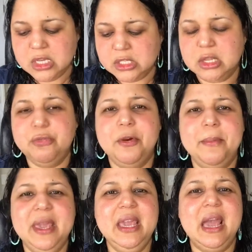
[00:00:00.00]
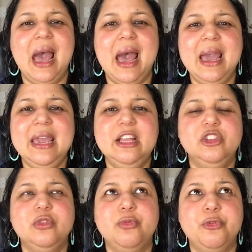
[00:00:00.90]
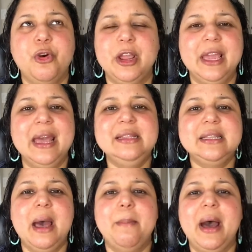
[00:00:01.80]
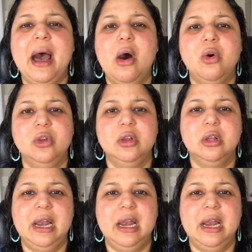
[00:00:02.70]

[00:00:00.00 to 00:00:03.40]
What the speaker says: So for me, I forget about,